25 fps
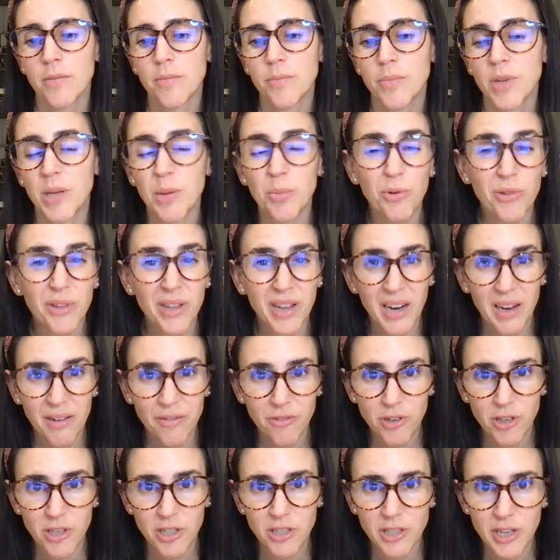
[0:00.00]
people that
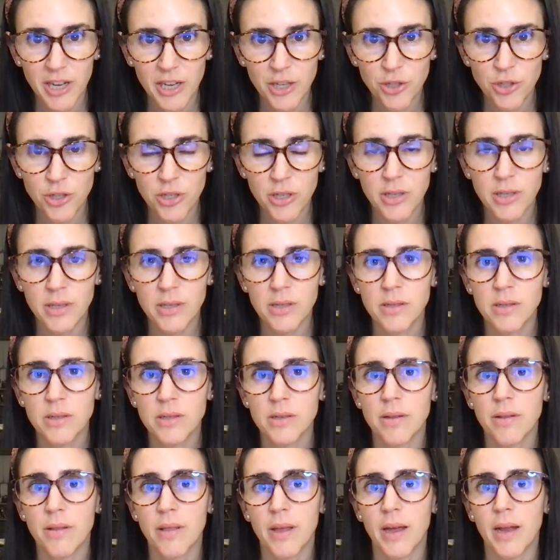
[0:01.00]
have good
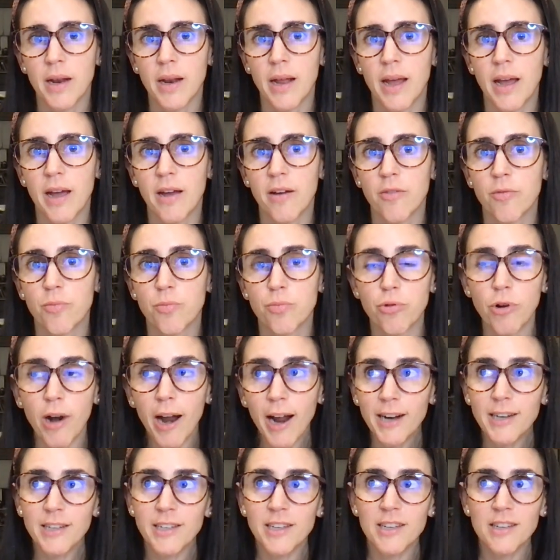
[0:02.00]
intentions, that have
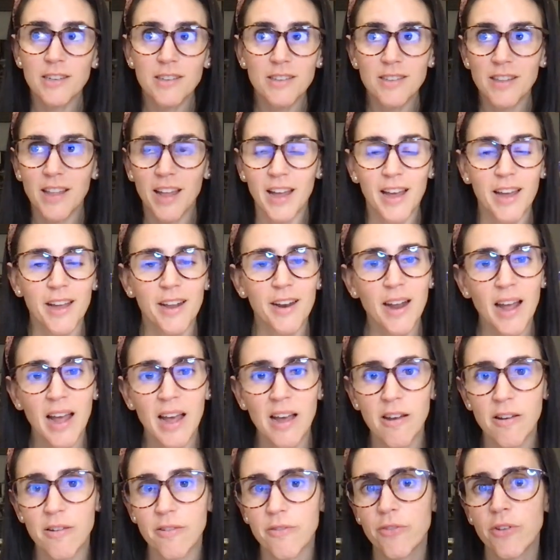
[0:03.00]
practice, that
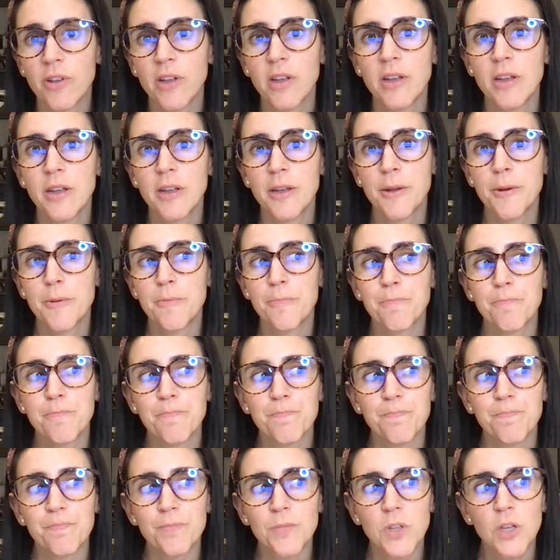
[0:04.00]
have,
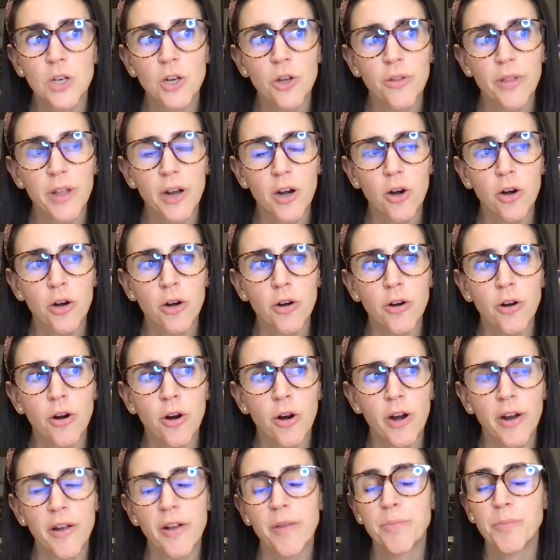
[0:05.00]
you know, that
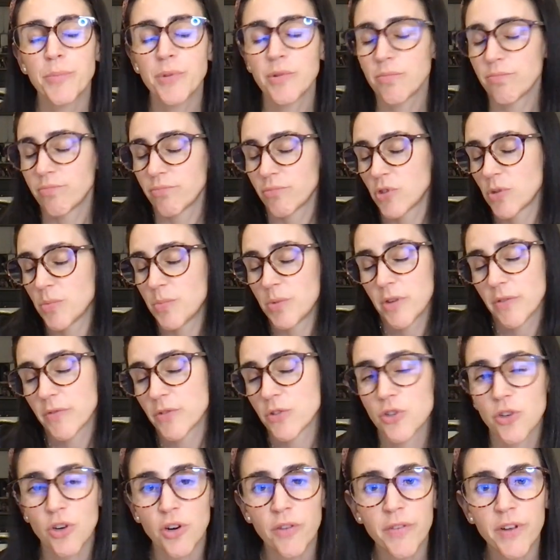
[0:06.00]
are to be of
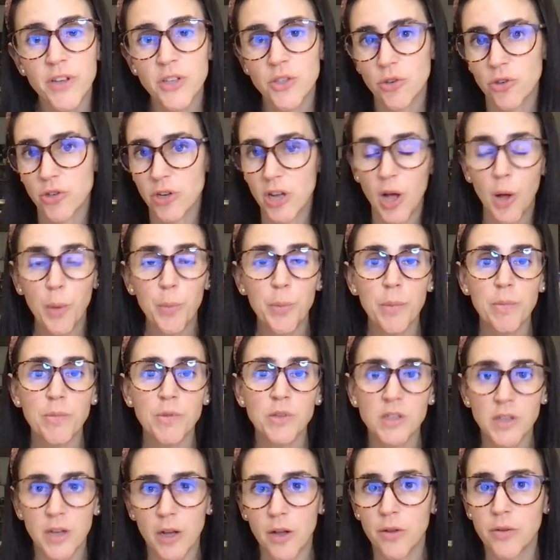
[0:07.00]
service or to help
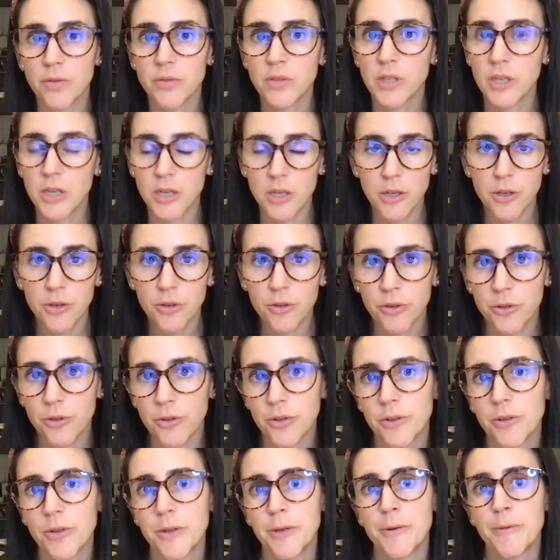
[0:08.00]
themselves
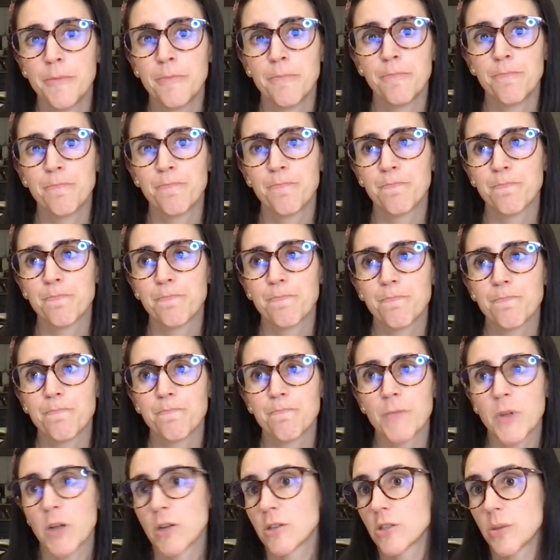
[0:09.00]
heal,
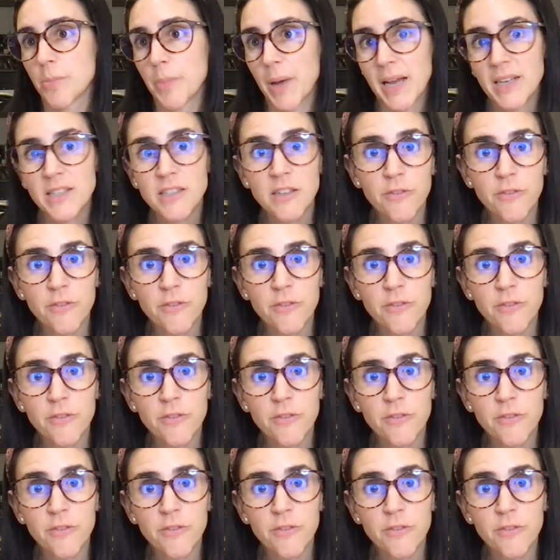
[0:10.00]
to pass